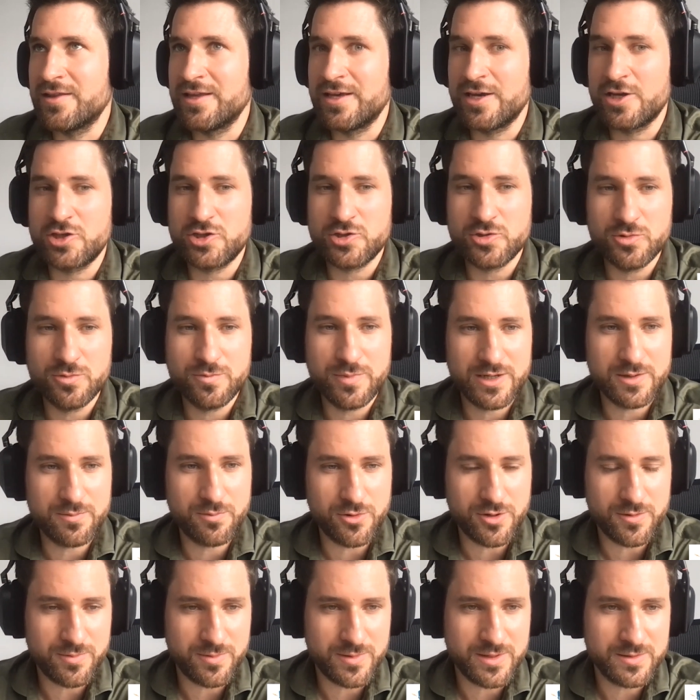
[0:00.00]
there are two big
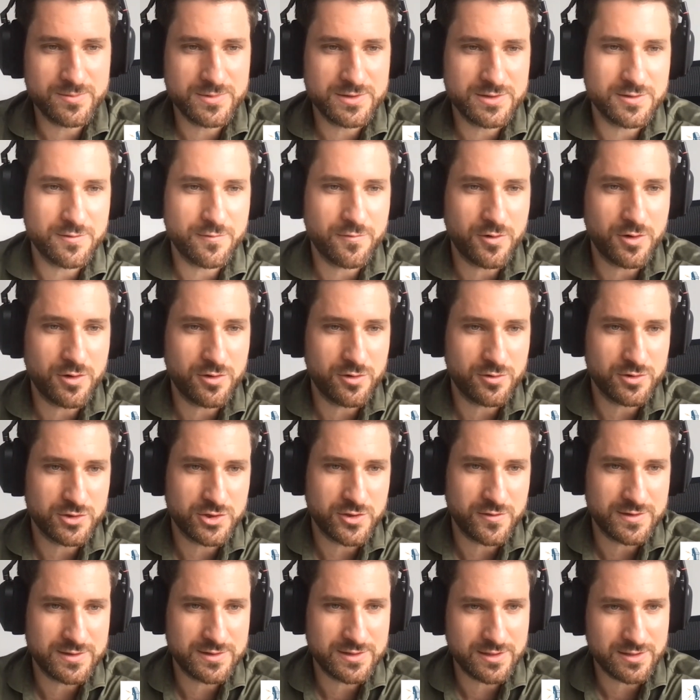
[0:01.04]
problems for those
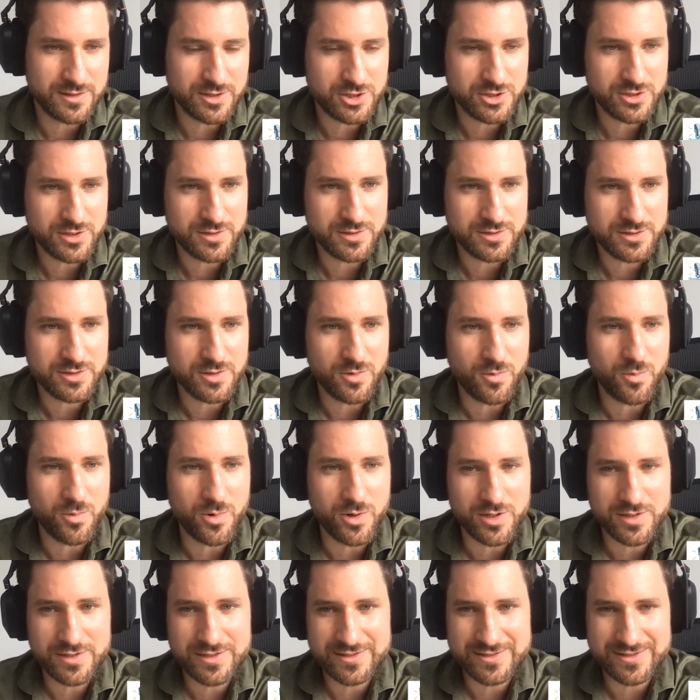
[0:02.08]
service technicians.
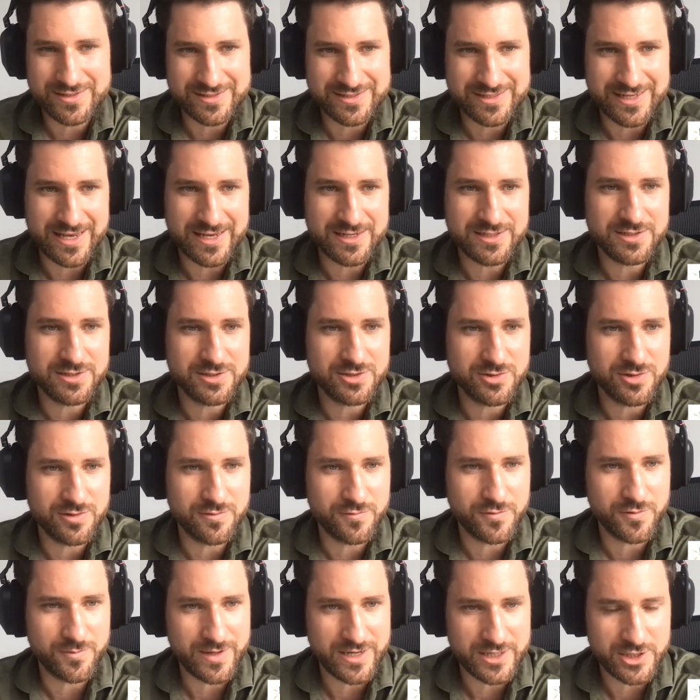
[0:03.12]
One is this access to
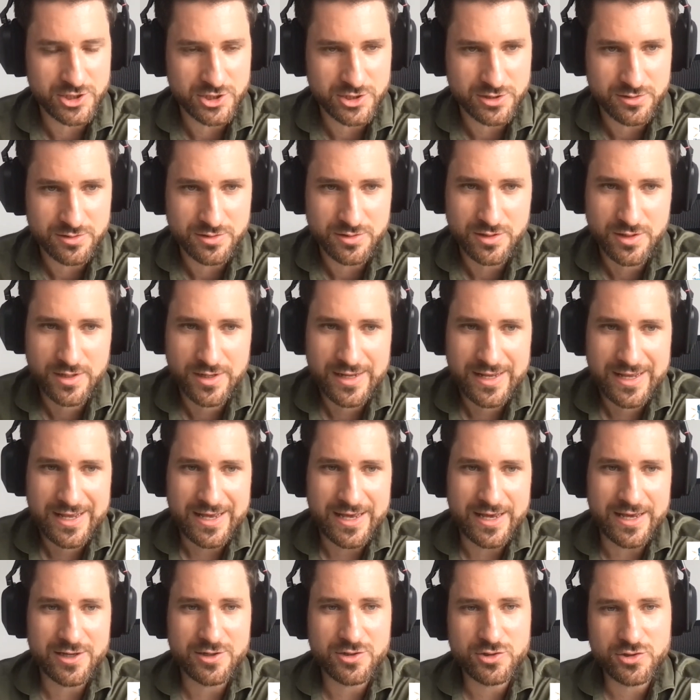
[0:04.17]
information,
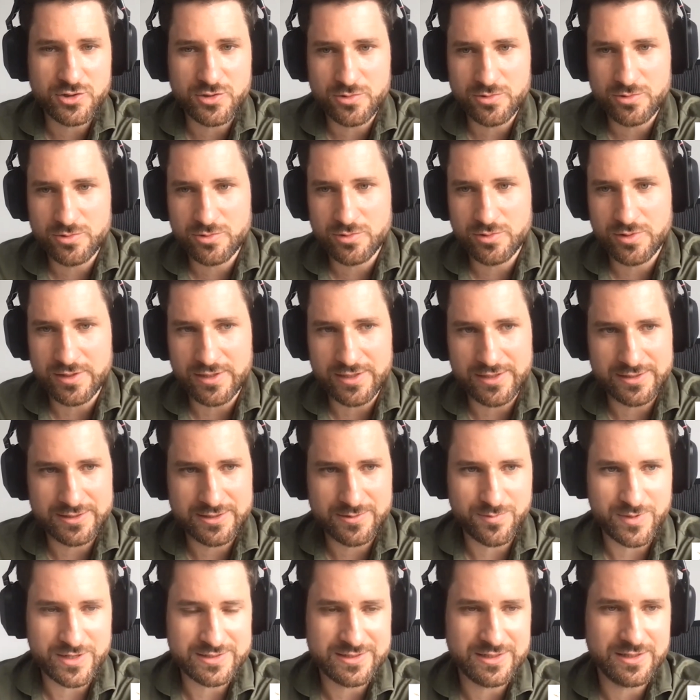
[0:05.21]
and two
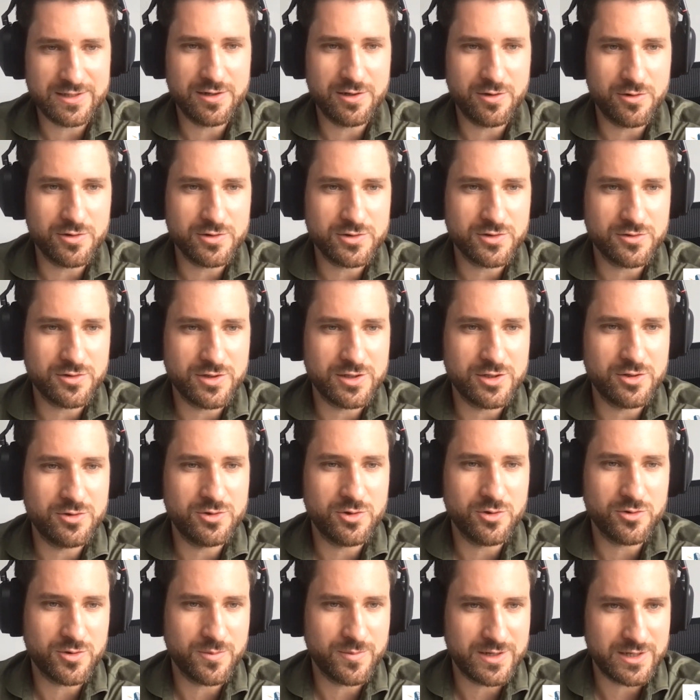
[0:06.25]
is basically also the
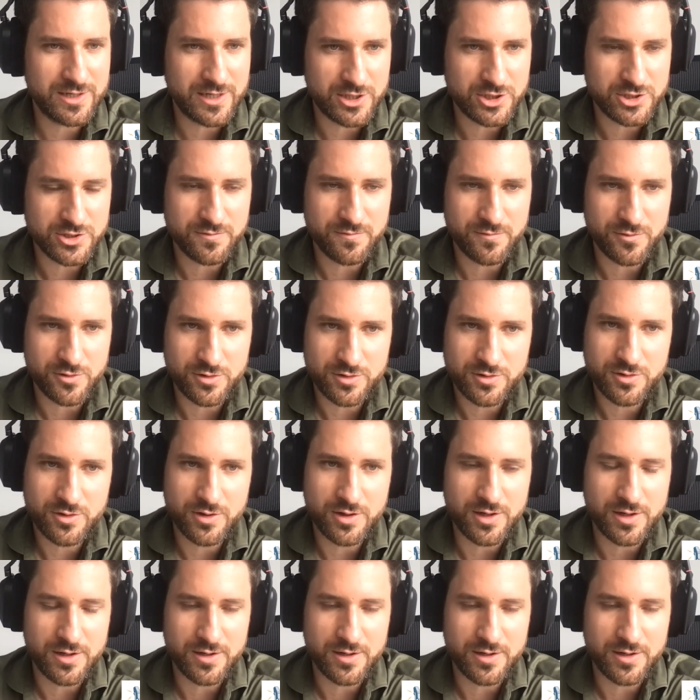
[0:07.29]
documentation work